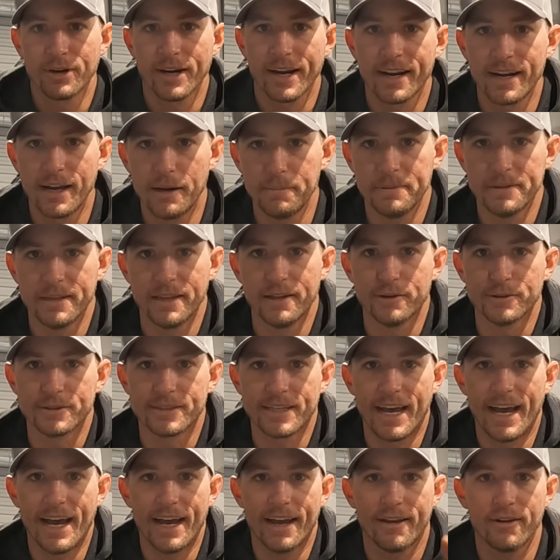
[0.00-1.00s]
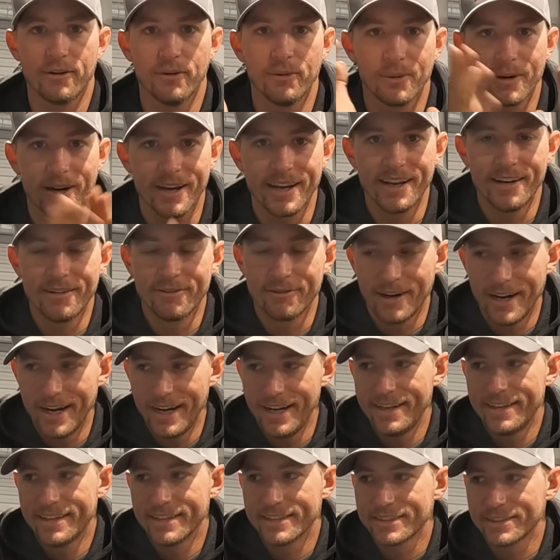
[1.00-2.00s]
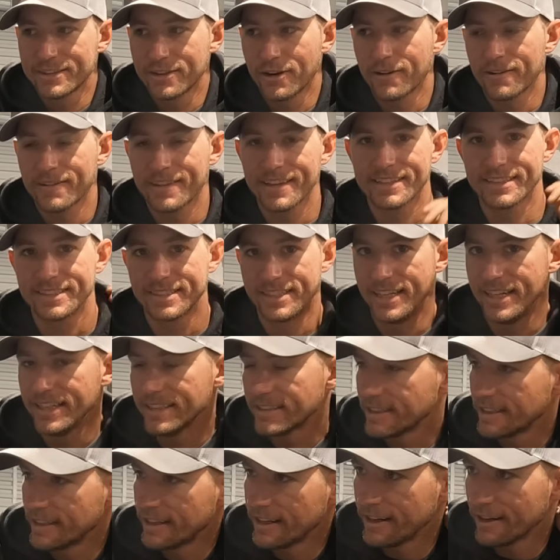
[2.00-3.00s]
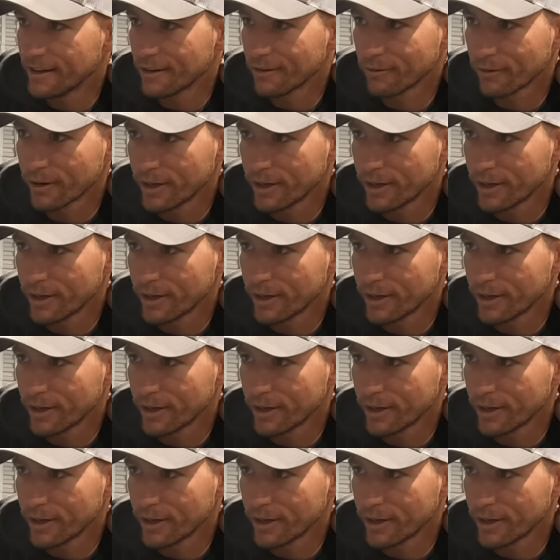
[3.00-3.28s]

rigging up a little tackle. We're getting ready to start the season here